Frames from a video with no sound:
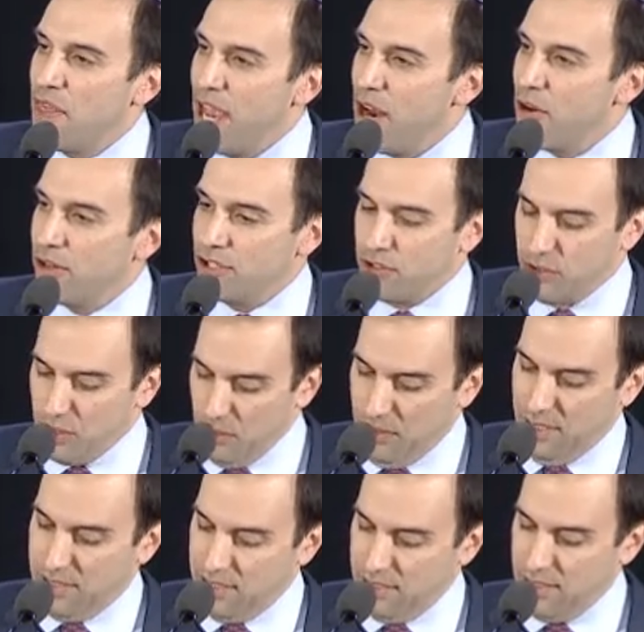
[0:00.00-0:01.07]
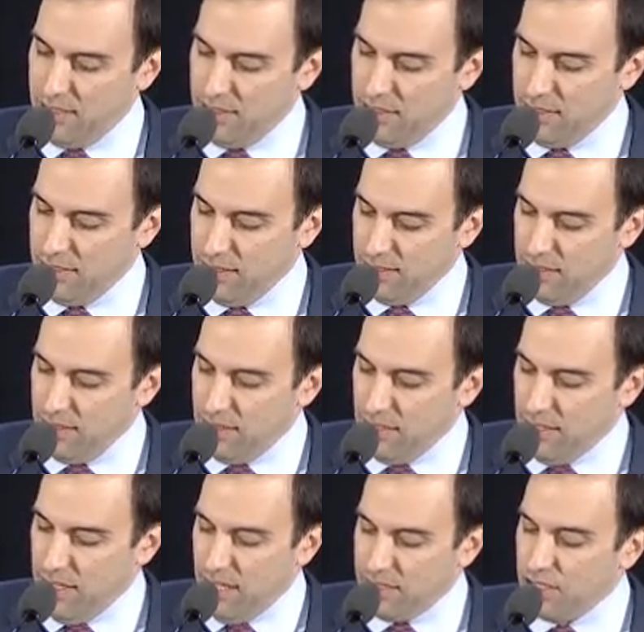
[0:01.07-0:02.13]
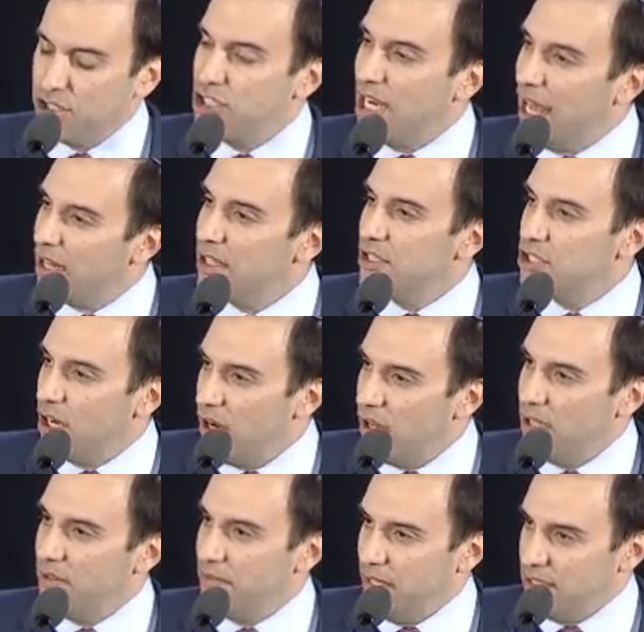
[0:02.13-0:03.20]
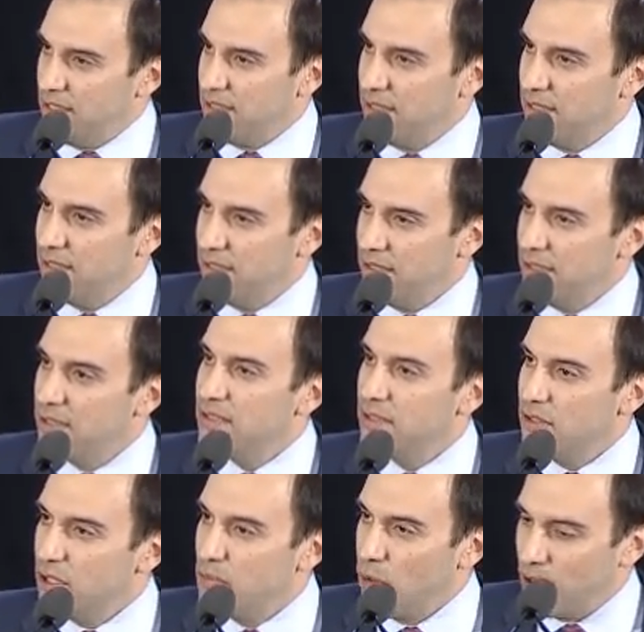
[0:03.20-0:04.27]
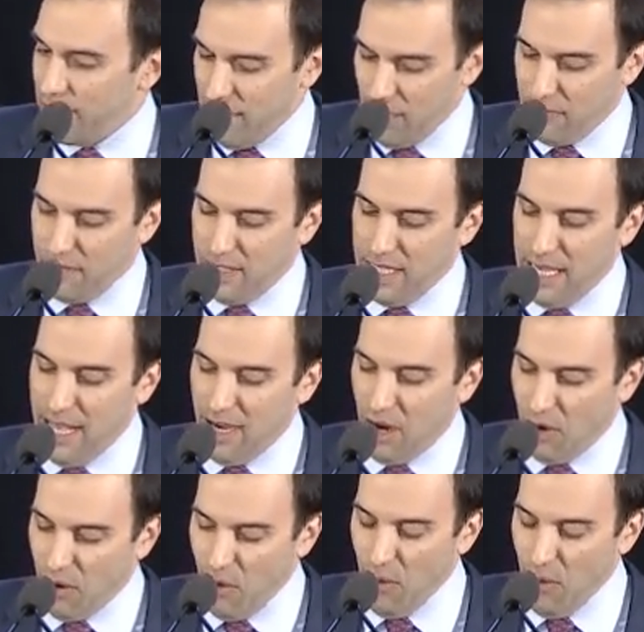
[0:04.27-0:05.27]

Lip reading: their truths and to challenge all of us to look more carefully at our